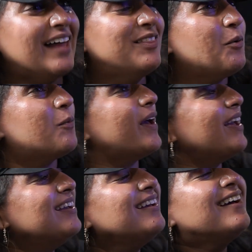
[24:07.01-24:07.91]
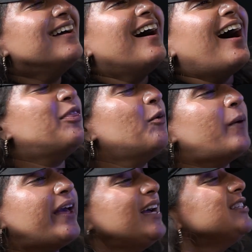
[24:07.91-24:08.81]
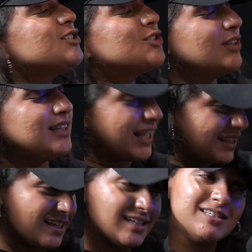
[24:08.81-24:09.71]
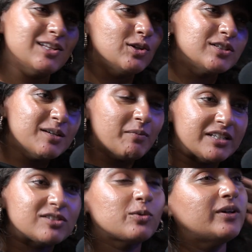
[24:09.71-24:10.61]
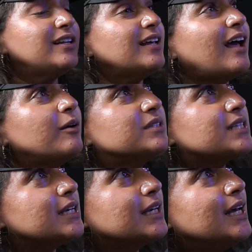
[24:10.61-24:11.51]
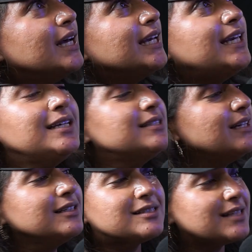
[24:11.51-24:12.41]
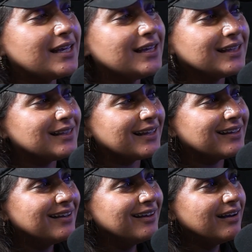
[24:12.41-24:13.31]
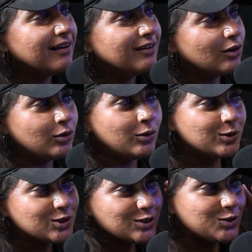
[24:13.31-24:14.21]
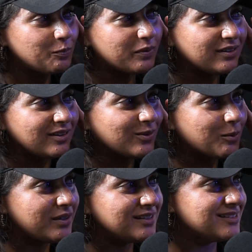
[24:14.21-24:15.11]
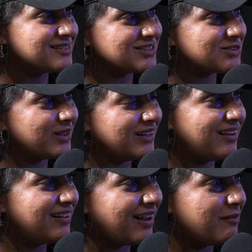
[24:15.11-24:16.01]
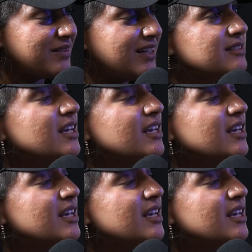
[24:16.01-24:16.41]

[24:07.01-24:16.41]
The way I stood like this and looked at my screen, and I was like, he's not saying it like, oh no, she's too pretty for me. She's Aishwarya and I'm this.